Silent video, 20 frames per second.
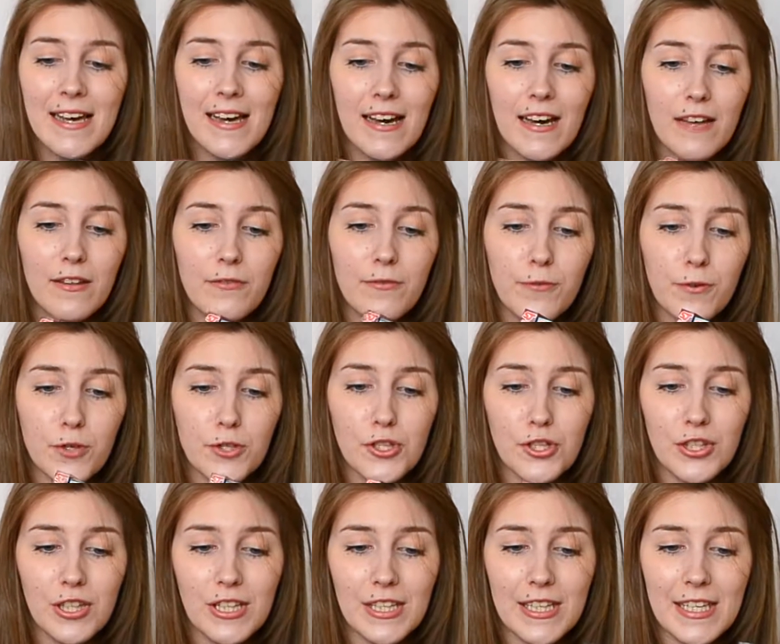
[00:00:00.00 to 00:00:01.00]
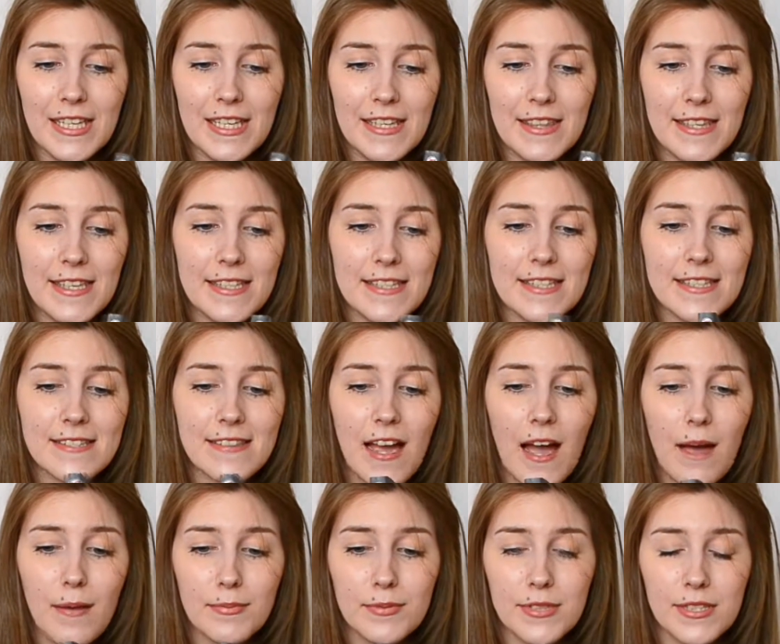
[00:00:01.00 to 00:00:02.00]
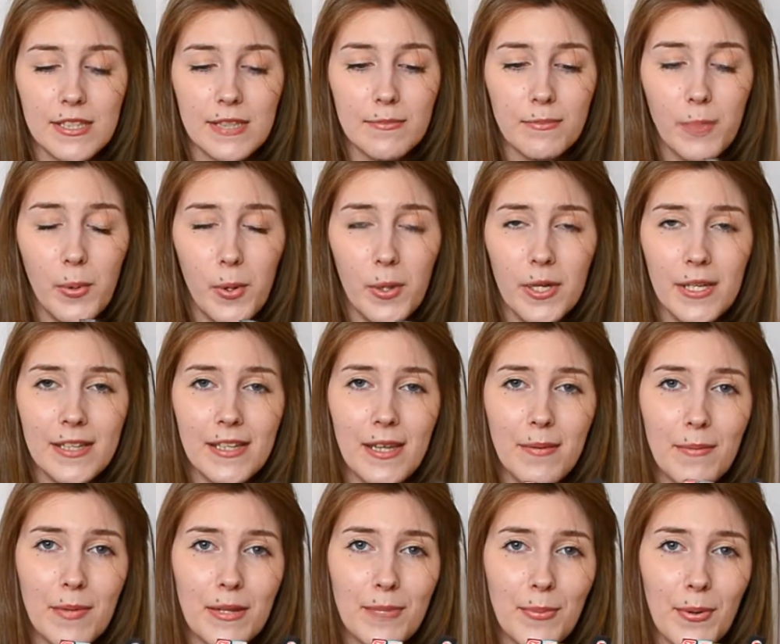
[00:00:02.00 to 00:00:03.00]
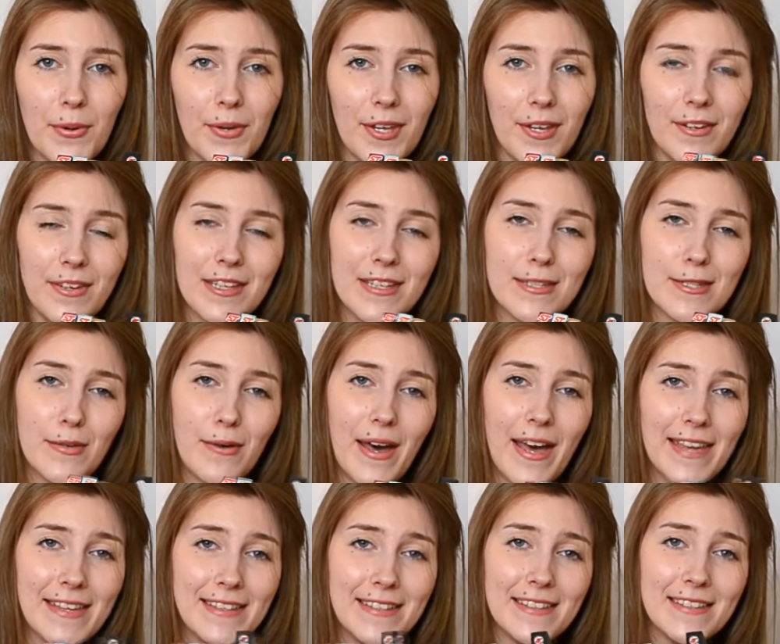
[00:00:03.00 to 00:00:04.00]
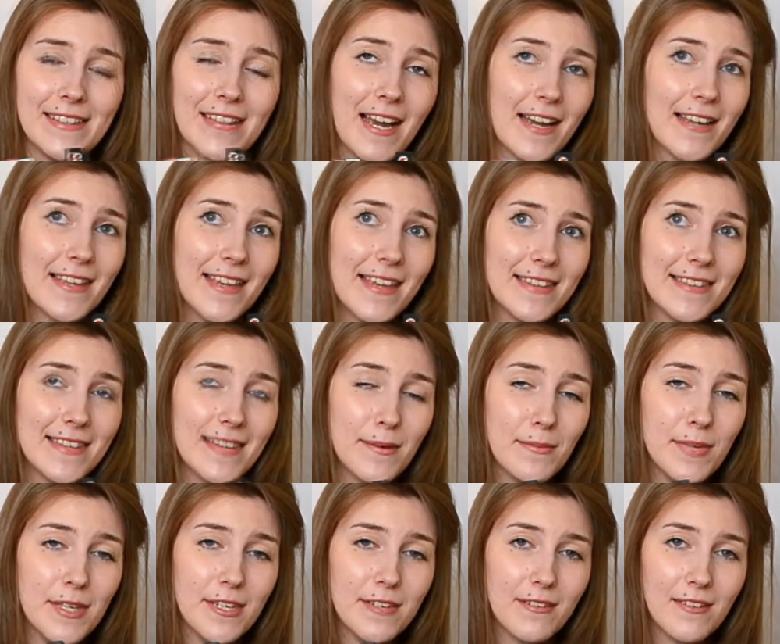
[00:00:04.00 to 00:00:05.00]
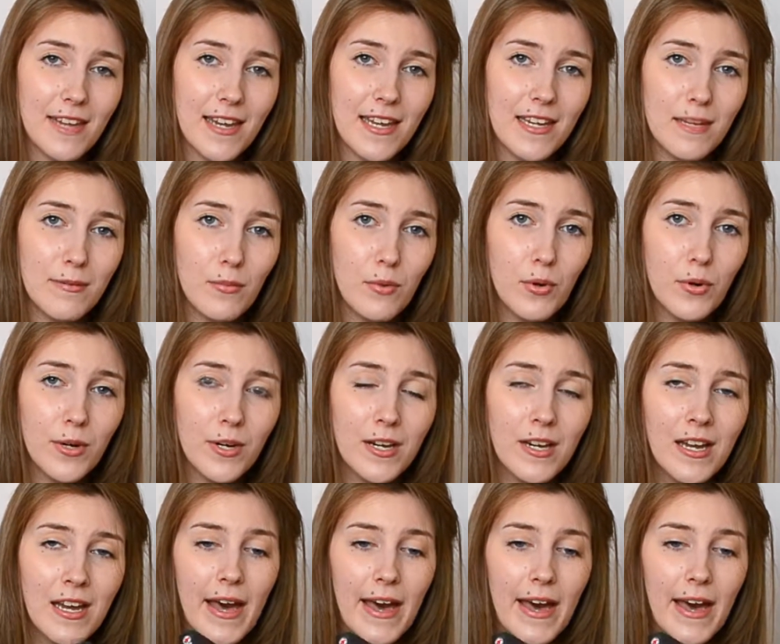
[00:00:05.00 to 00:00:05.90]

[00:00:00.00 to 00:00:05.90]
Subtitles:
Unfortunately, they stopped importing them in Bulgaria, so I cannot get them here anymore.